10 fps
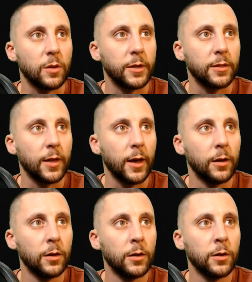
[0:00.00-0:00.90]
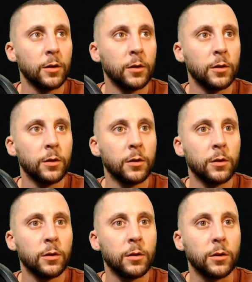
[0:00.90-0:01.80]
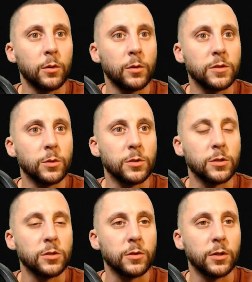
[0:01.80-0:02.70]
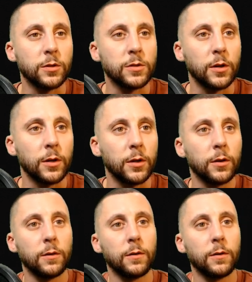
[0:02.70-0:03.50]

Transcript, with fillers: or something like that. I want to see what this street looks like.